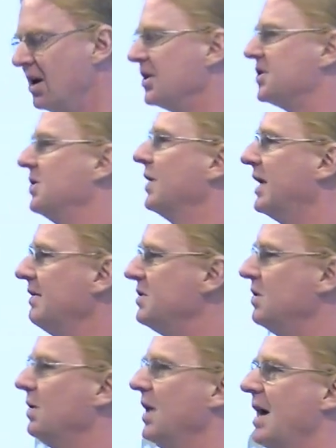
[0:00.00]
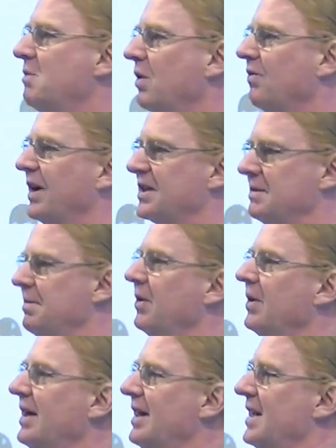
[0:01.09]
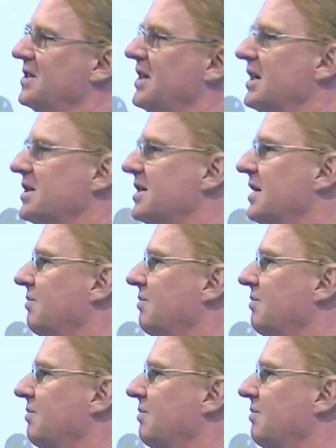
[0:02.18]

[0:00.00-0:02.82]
So it gives you a lot more flexibility in that sense.